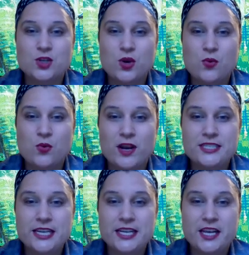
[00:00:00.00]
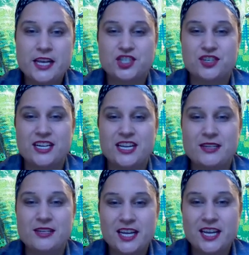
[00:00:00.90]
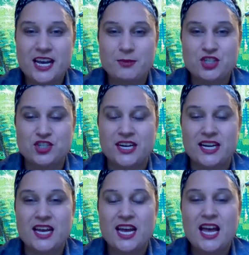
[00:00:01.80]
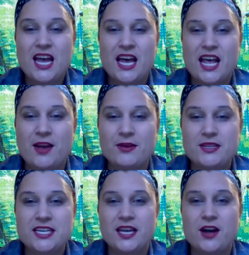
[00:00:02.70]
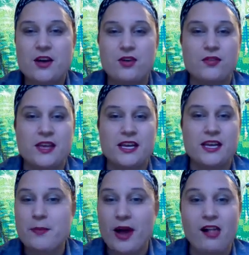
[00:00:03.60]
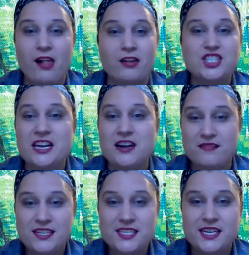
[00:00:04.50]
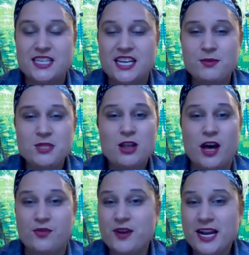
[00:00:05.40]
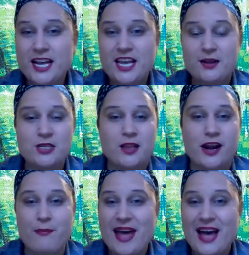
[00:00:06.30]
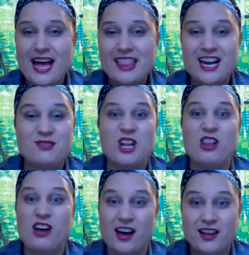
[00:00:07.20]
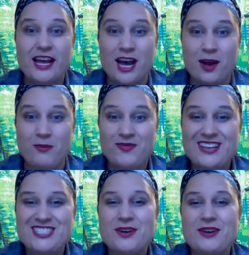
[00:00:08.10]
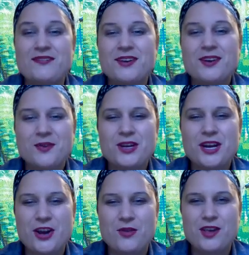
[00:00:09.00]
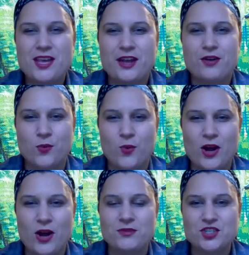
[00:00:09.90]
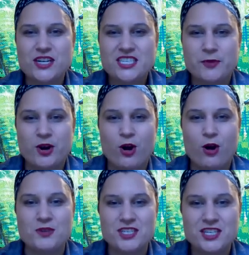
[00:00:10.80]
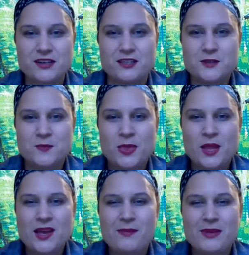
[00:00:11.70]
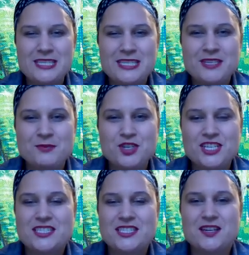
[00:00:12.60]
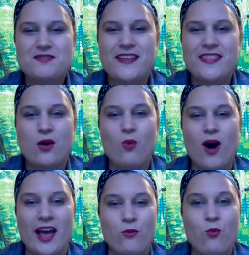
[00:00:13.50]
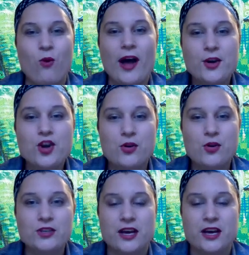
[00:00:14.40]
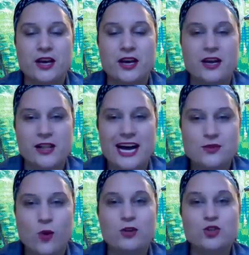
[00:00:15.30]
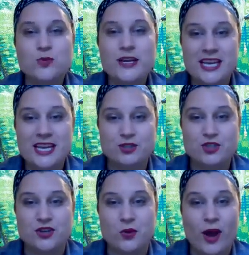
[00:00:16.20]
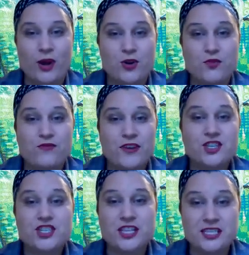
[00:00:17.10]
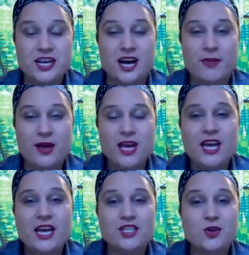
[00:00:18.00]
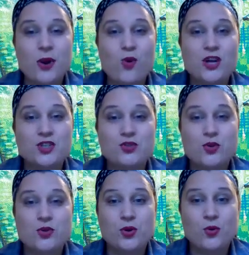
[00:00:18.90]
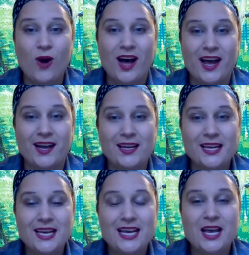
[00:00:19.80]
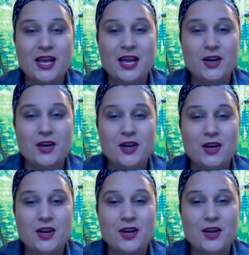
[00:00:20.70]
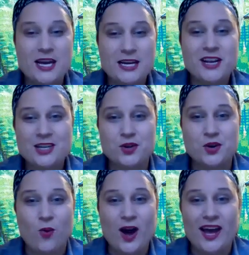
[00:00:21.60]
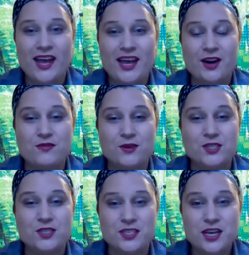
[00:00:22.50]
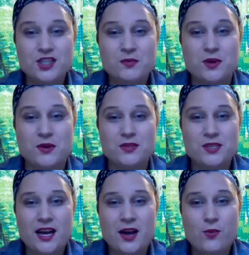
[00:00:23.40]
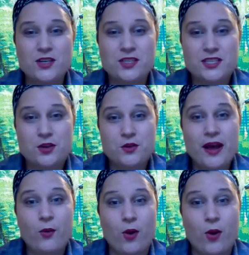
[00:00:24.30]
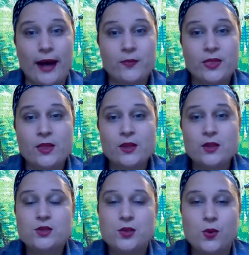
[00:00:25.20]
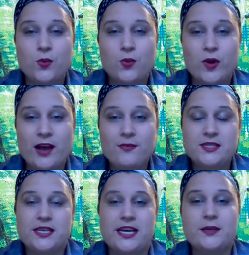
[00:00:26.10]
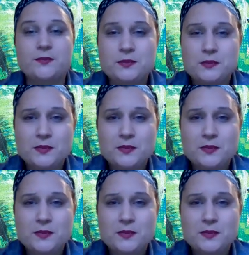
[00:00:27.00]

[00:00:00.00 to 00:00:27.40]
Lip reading: So when I was taking history, I was taking chemistry, and I was taking other things like biology and physics, and it was a lot of reading, it was a lot of math, and it was a lot of lab. So I feel you when I know you can get overwhelmed and stressed about all the materials. But sometimes you just have to find that why. Why are you going to that class? Why are you doing chemistry? Why are you finishing this up? And so I want to know your why. And because I'm going to ask you your why in our first discussion post, I want to tell you my why. So when I was a